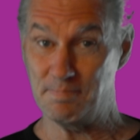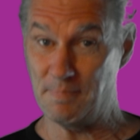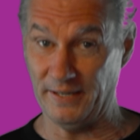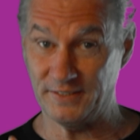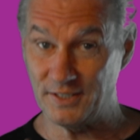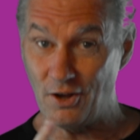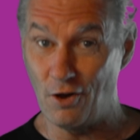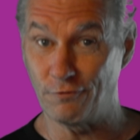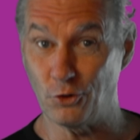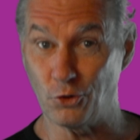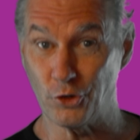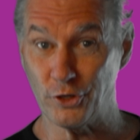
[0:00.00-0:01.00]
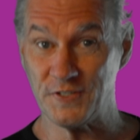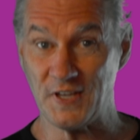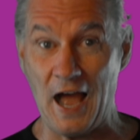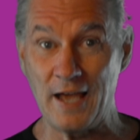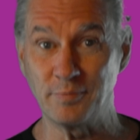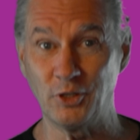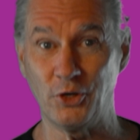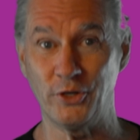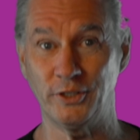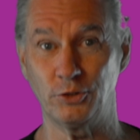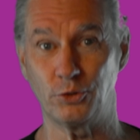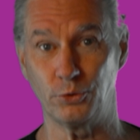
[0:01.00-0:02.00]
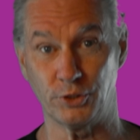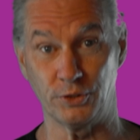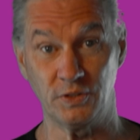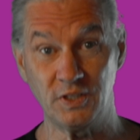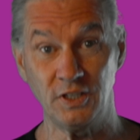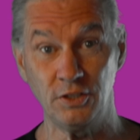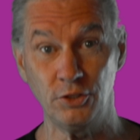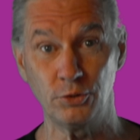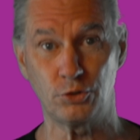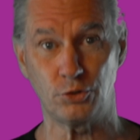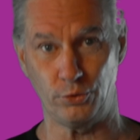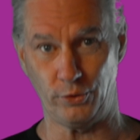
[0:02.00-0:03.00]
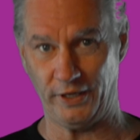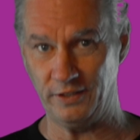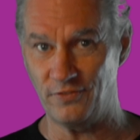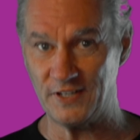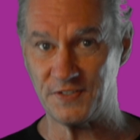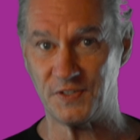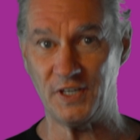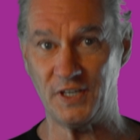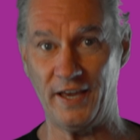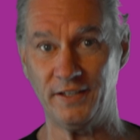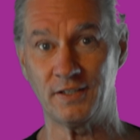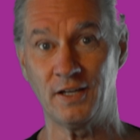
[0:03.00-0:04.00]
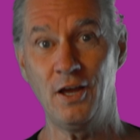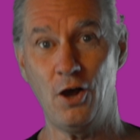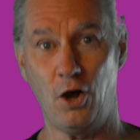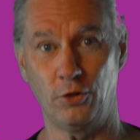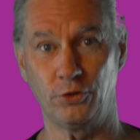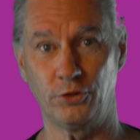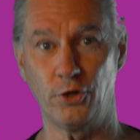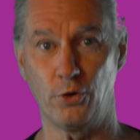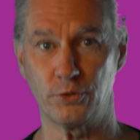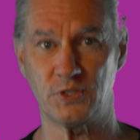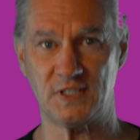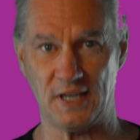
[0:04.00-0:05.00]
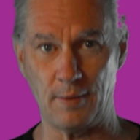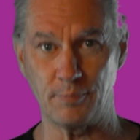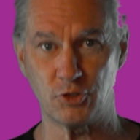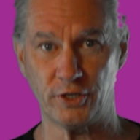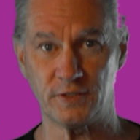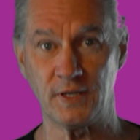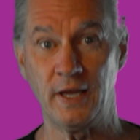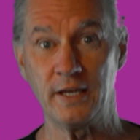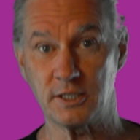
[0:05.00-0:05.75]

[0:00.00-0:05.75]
but of course I'm going to continue to investigate on those subjects,